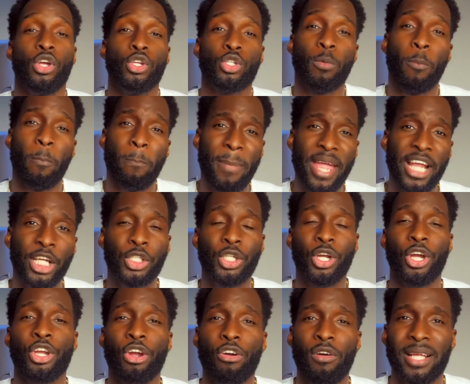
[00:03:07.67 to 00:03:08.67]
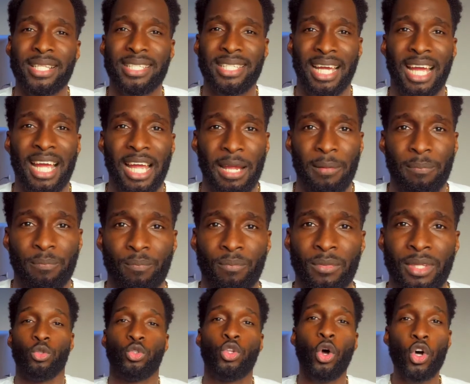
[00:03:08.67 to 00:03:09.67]
So make sure you're on time.
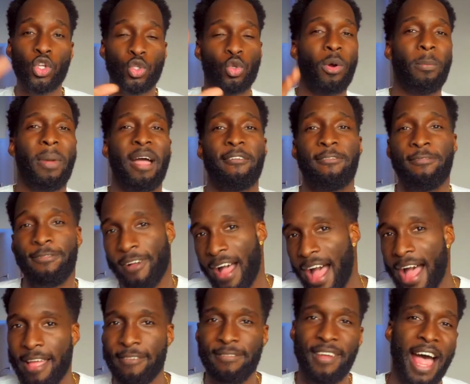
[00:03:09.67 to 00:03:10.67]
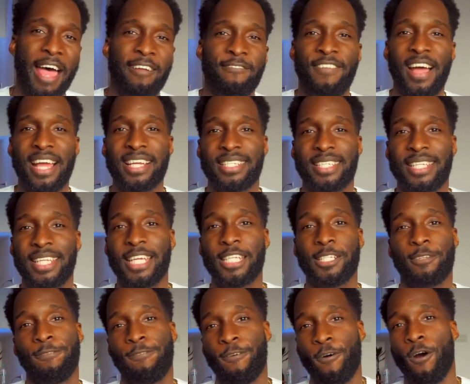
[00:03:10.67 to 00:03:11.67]
Those were my 5
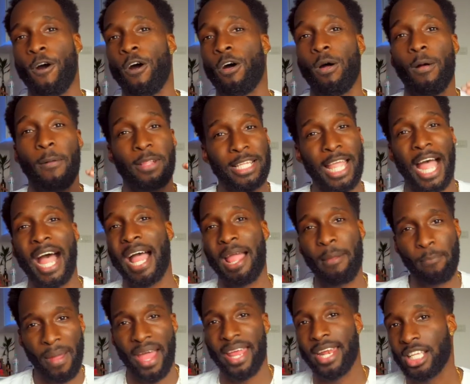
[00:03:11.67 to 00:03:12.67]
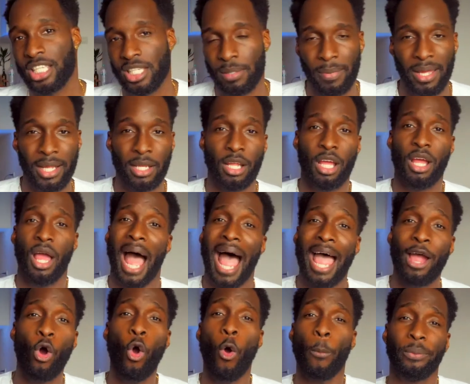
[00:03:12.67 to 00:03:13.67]
advices for time management.
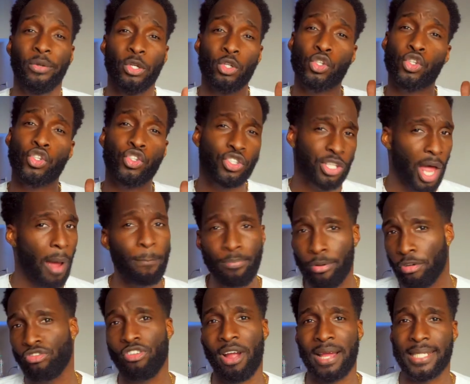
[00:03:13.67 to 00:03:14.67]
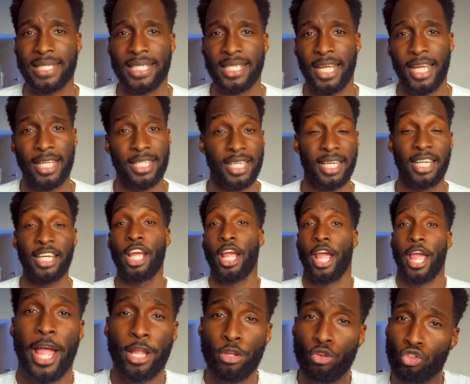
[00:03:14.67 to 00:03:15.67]
I hope you stop procrastinating
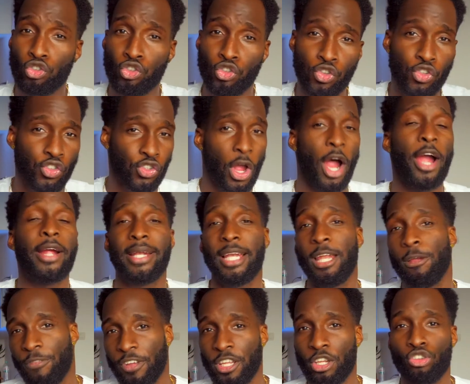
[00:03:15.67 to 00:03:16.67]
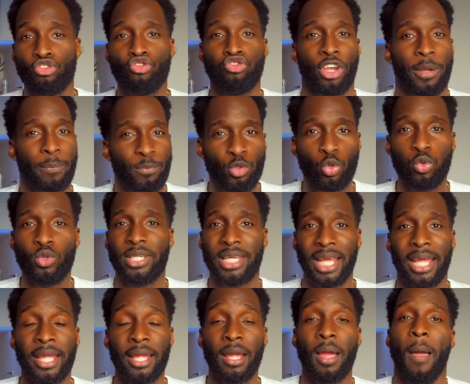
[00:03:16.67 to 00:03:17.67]
and you start living your dream
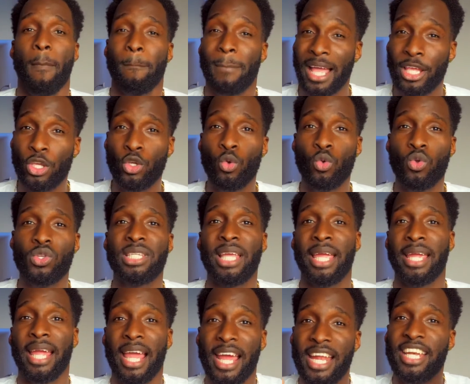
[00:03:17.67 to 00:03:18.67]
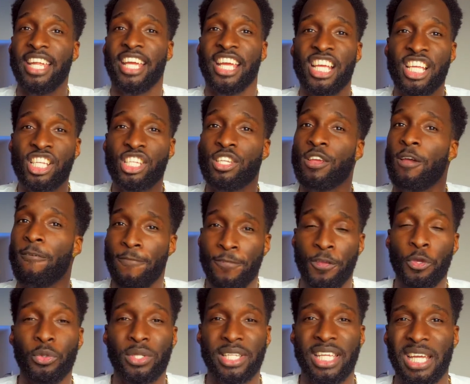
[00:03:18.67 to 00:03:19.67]
today by using these
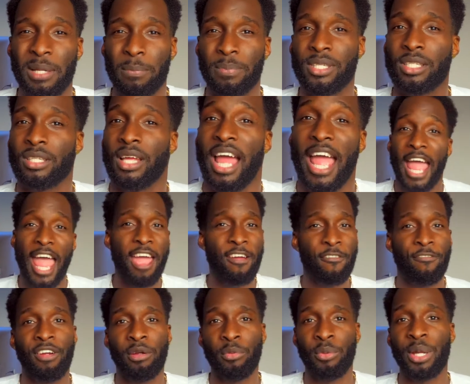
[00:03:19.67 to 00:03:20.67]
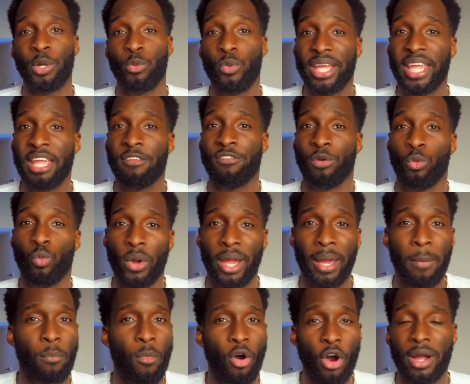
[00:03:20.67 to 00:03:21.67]
few tips. Every week we give away
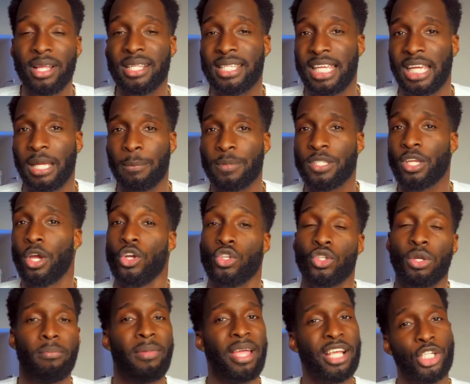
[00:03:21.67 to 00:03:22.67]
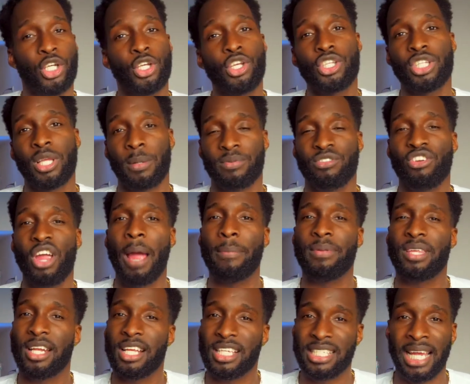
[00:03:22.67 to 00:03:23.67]
more tips, so make sure you subscribe
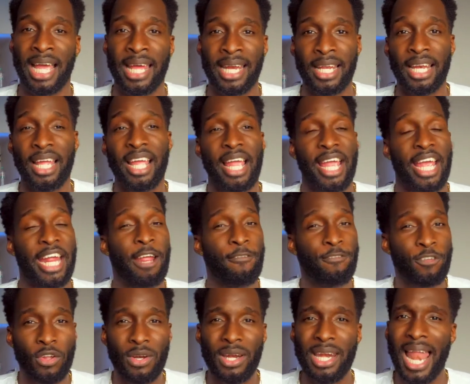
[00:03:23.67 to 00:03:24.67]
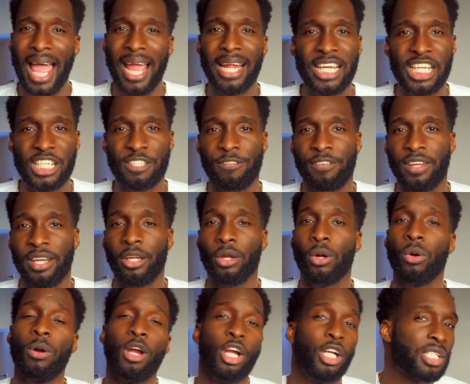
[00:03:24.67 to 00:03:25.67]
to the channel, and if you like this
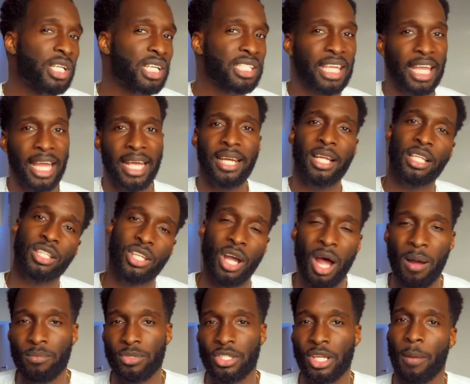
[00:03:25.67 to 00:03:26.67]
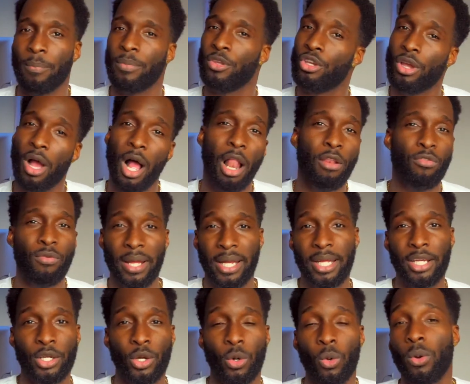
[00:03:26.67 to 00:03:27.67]
video, just hit the thumbs up. You already
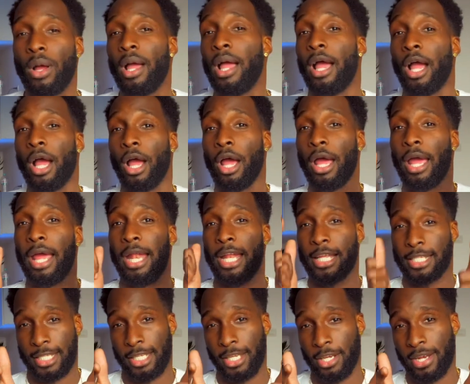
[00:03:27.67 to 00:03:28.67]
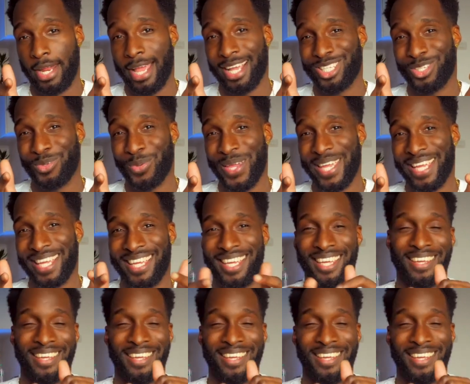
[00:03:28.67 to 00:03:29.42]
know. See you next week.